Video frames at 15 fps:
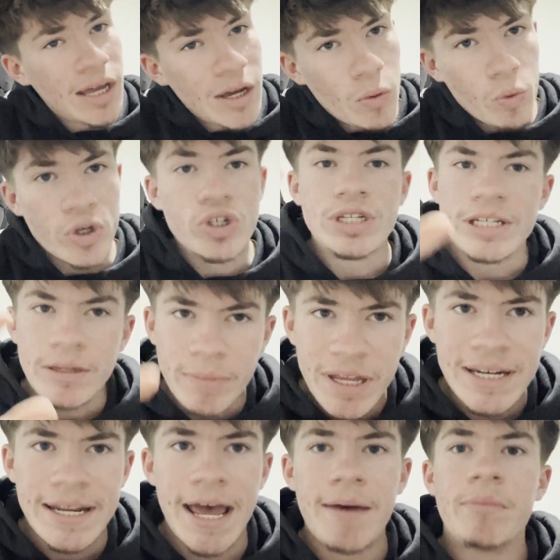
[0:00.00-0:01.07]
We just need a bit
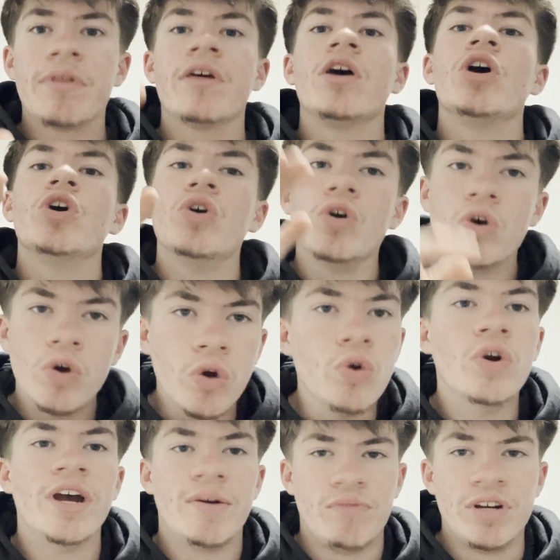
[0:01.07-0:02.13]
of depth.
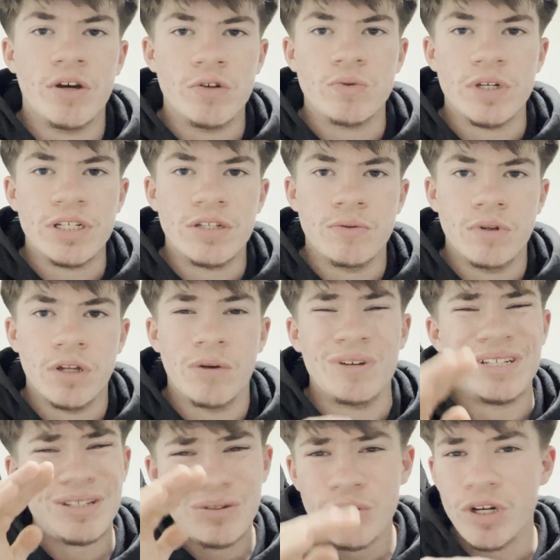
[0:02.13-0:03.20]
Unai Emery knows what he's doing though.
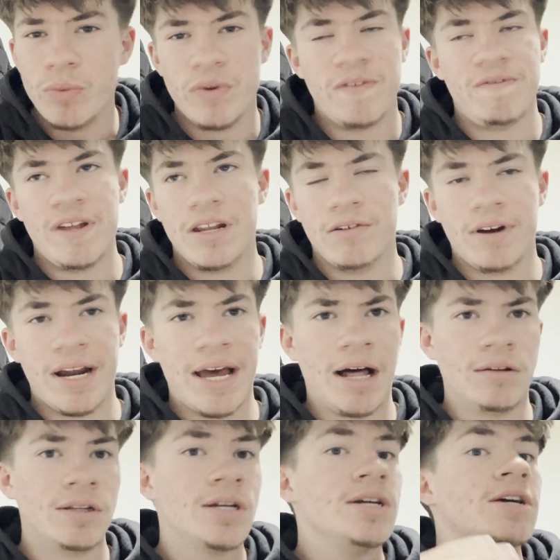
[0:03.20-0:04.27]
He's done it with
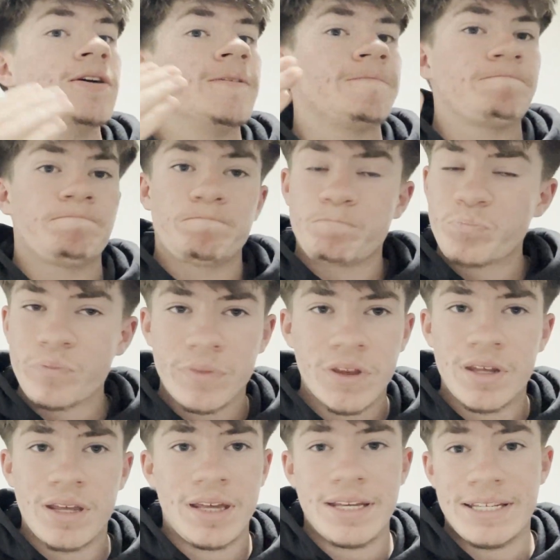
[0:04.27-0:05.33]
Villarreal.
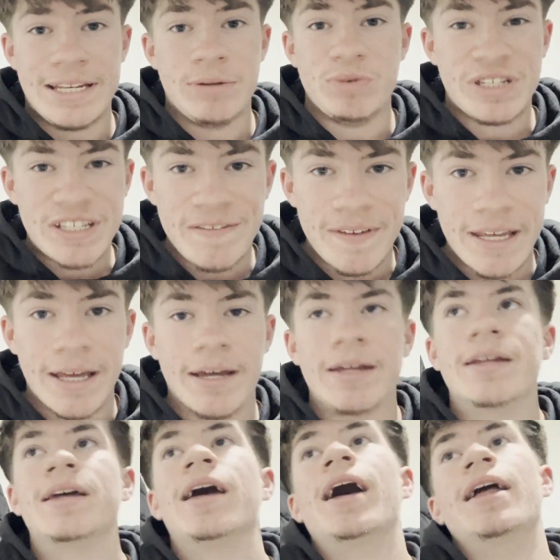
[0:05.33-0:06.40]
He did it with Sevilla
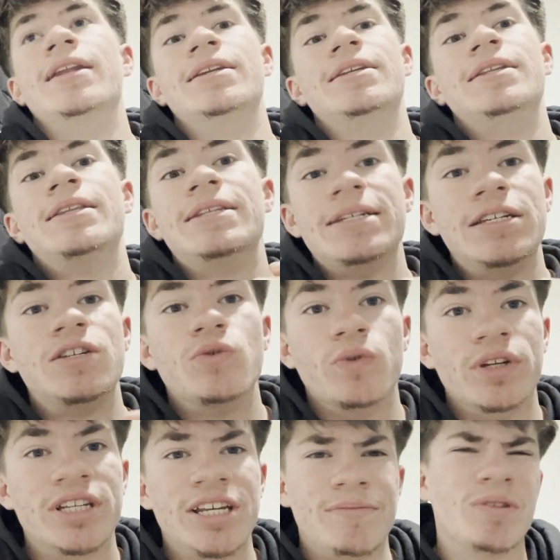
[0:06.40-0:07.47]
and these sort
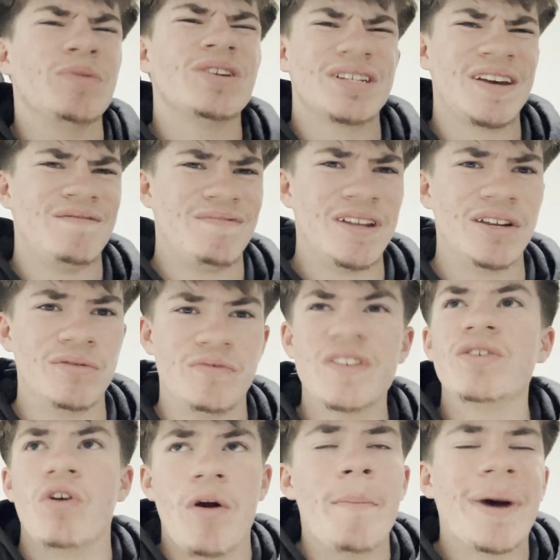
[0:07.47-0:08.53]
of teams. I'm not saying Villa
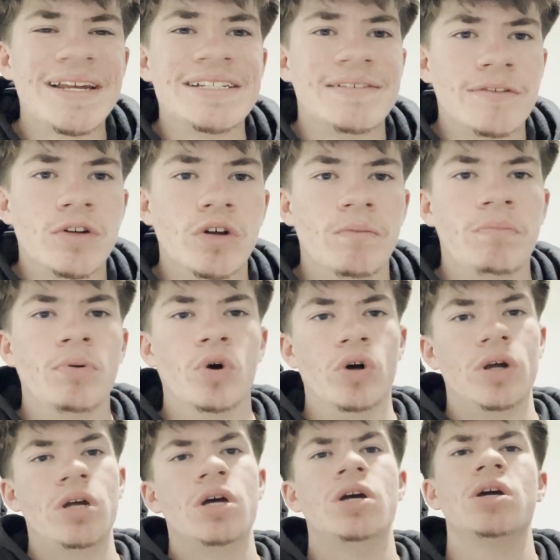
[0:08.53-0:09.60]
are a massive club, but
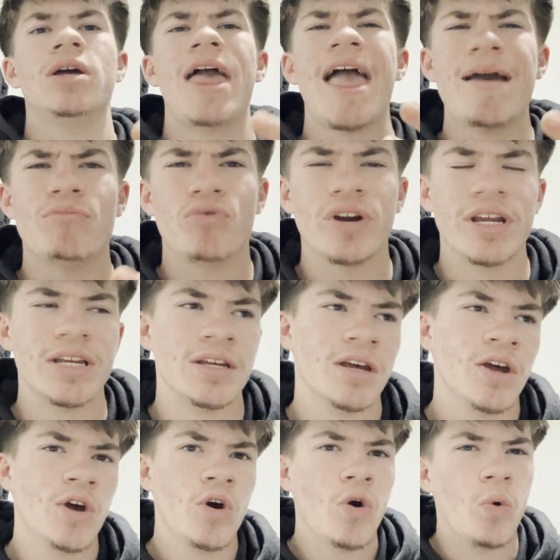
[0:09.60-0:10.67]
Emery,
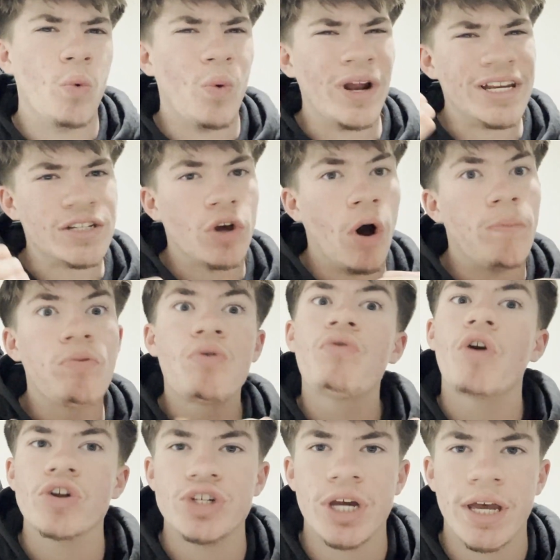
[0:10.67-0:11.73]
when he's got a
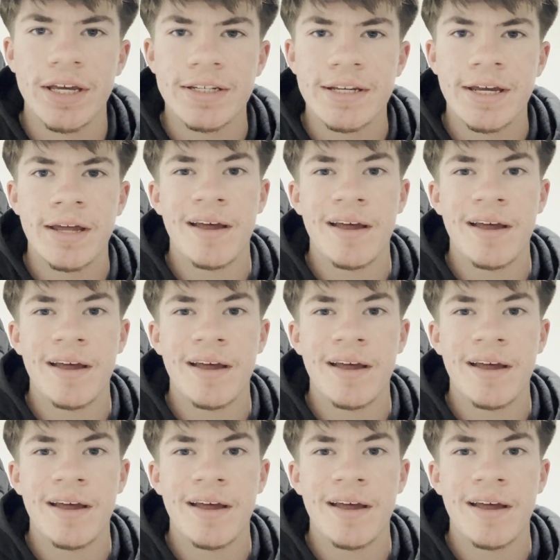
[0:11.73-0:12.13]
project